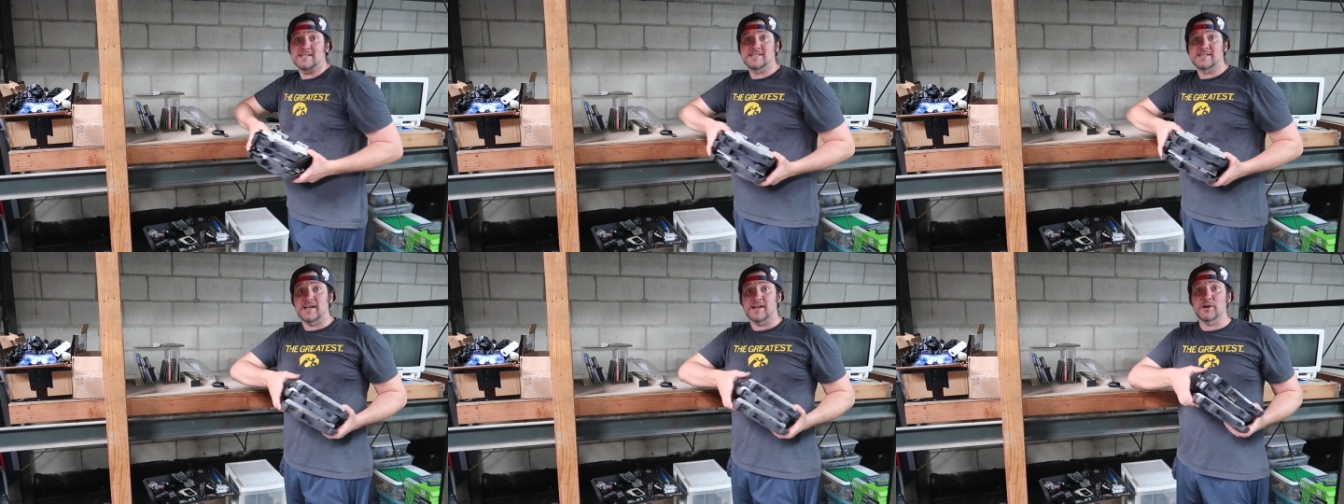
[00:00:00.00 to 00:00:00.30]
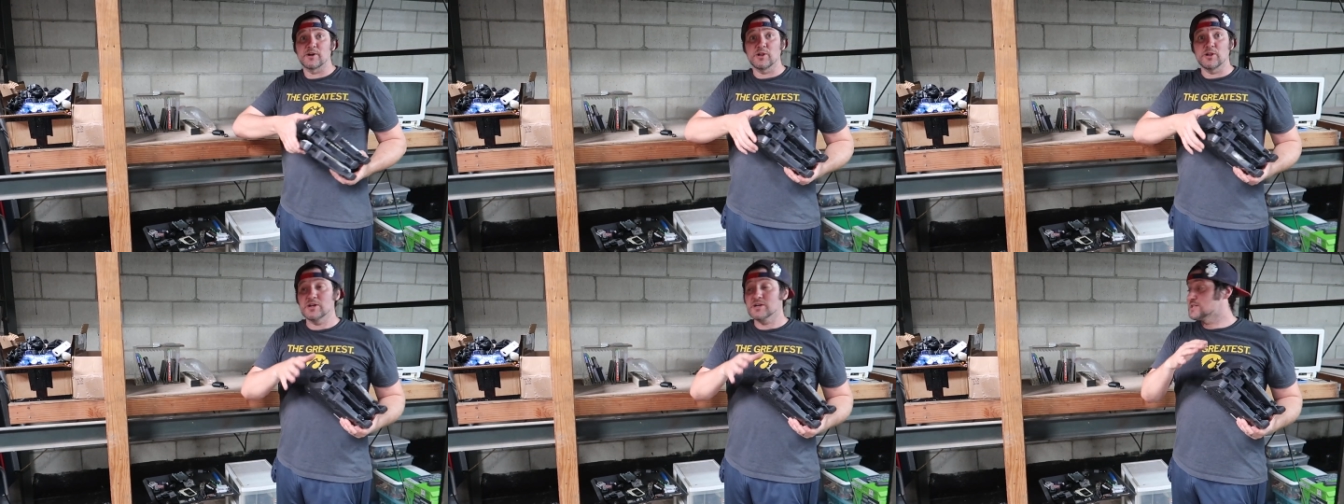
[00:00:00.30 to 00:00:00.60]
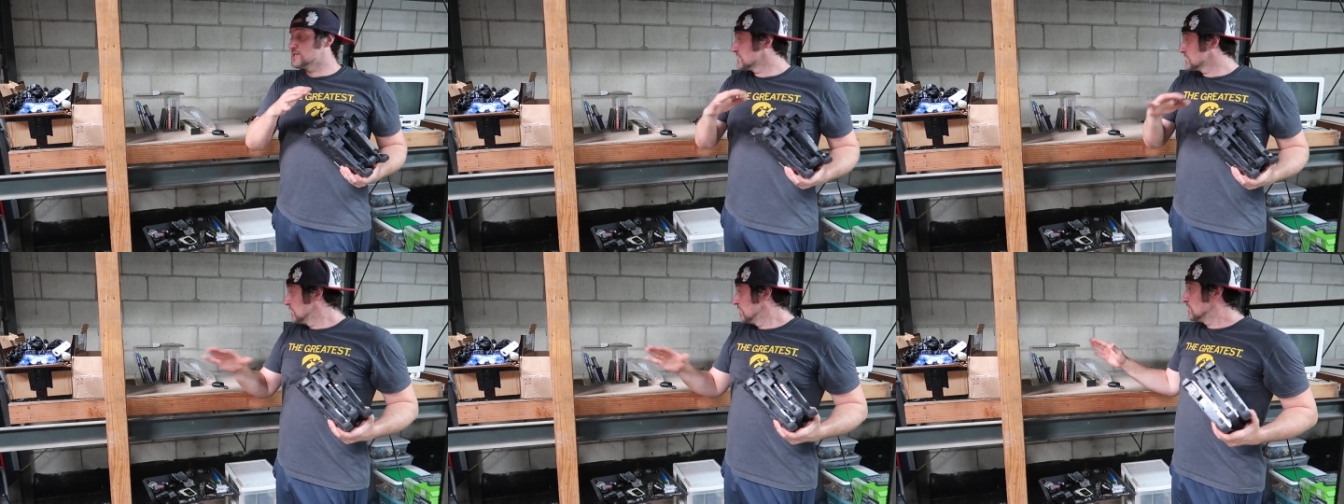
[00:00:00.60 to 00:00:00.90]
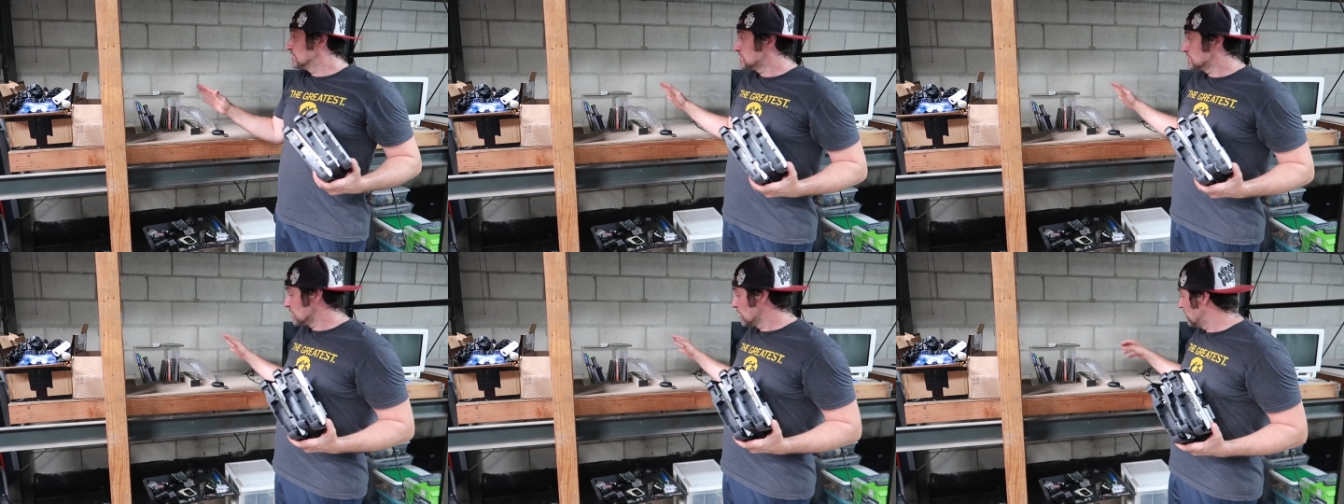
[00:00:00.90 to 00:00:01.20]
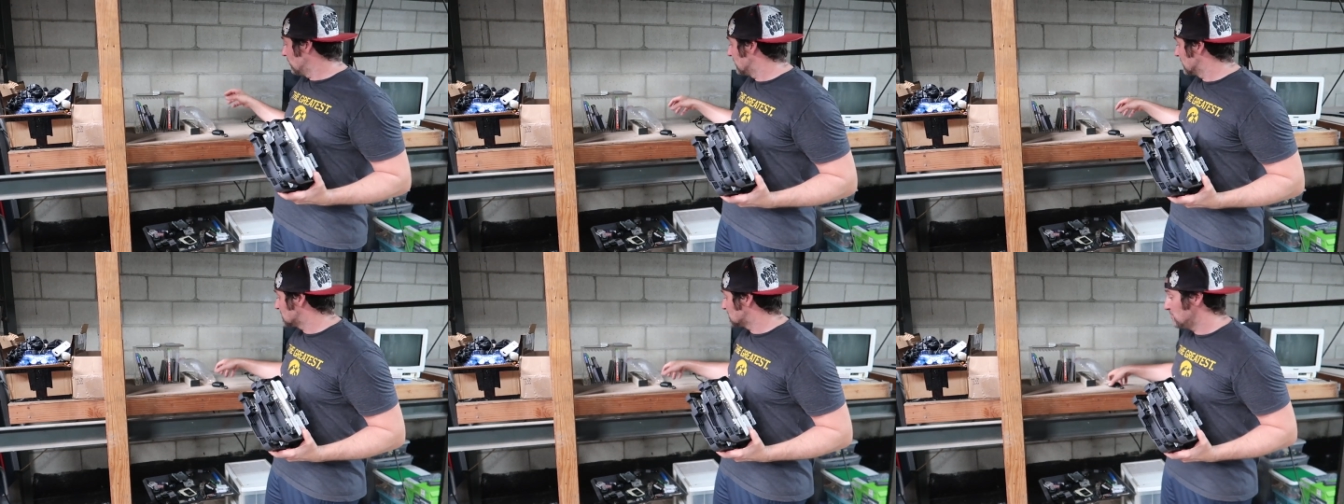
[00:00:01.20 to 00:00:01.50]
center looks so
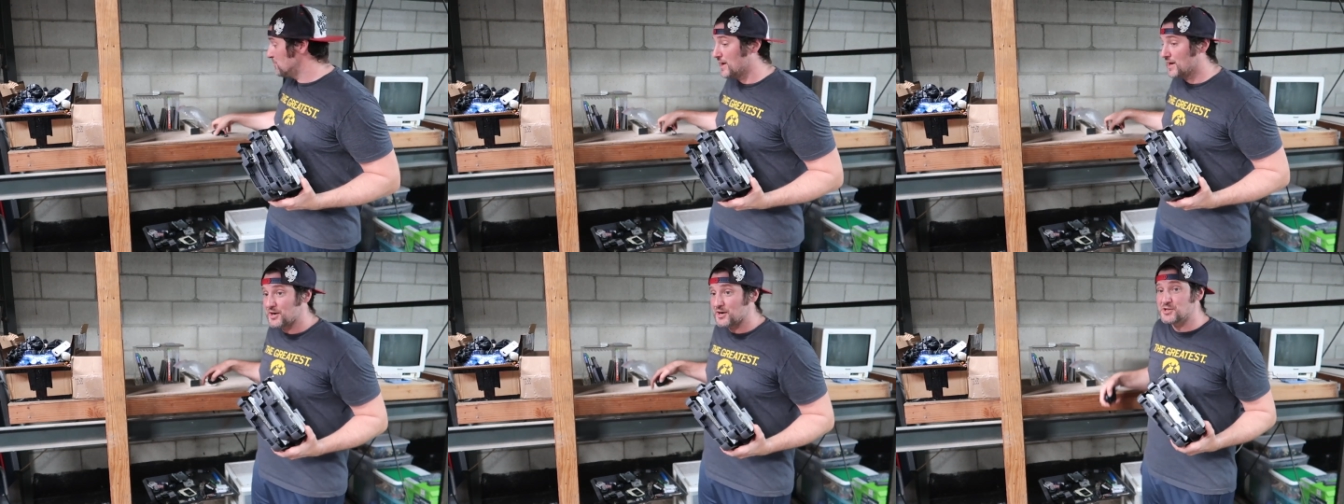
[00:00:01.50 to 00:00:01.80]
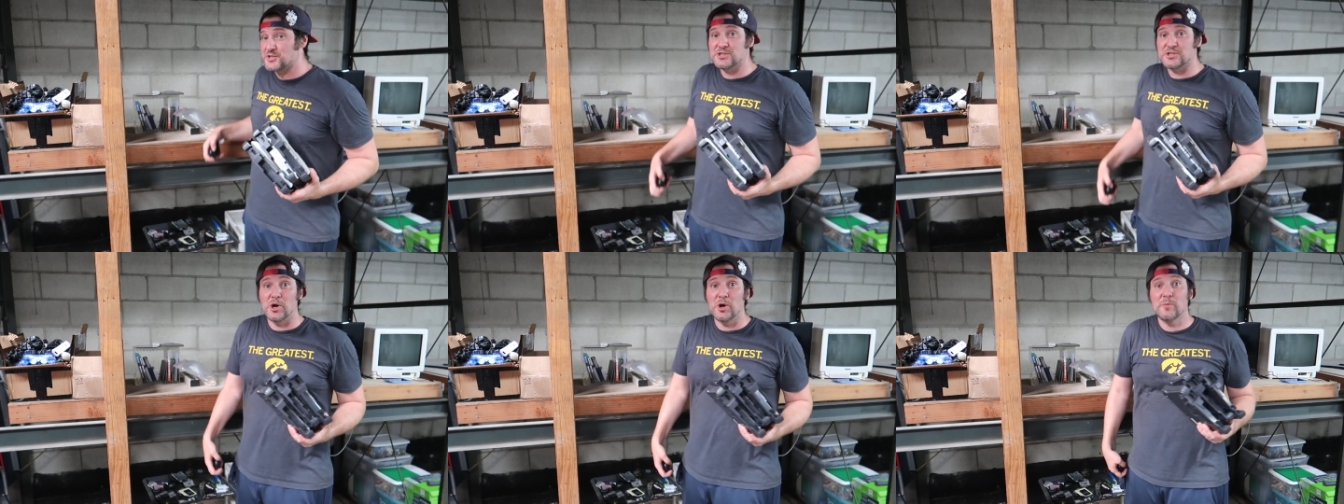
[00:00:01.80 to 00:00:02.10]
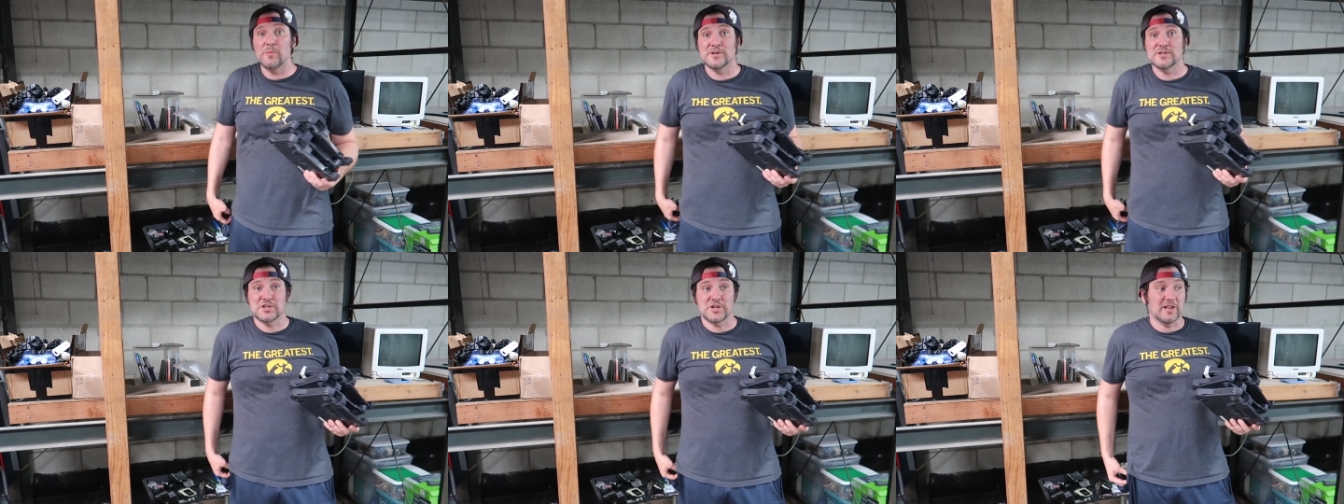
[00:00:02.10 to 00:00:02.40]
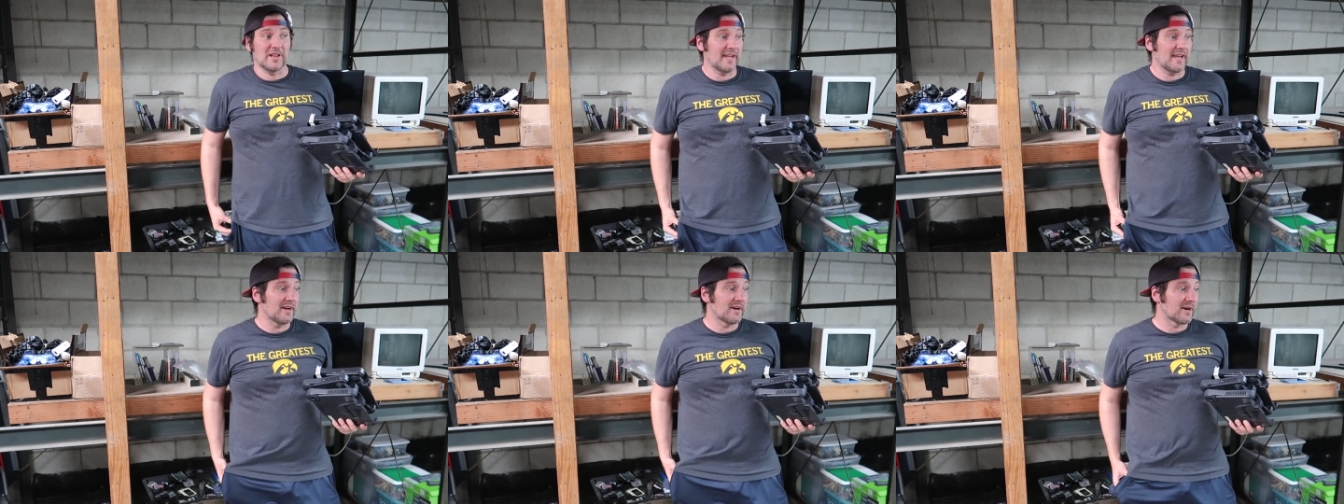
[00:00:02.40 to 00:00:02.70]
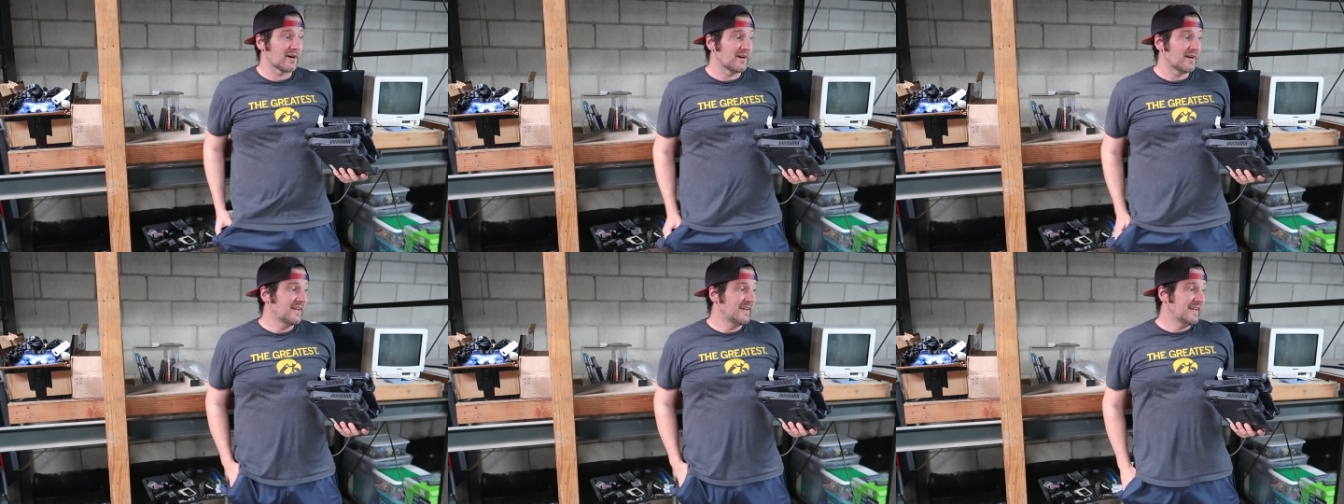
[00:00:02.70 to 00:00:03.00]
much better, so much
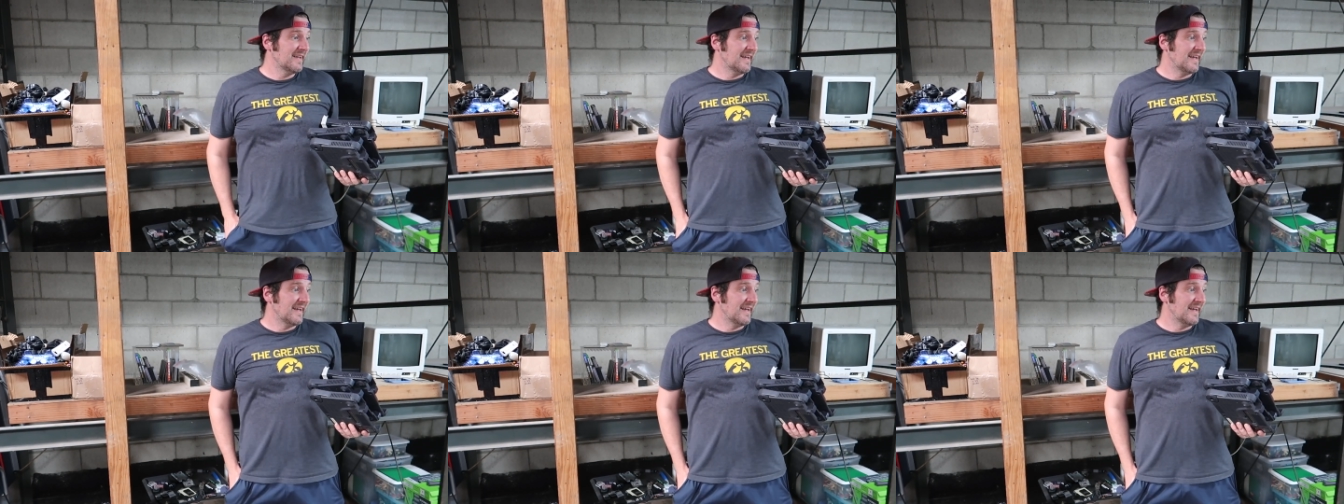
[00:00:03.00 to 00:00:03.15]
cleaner,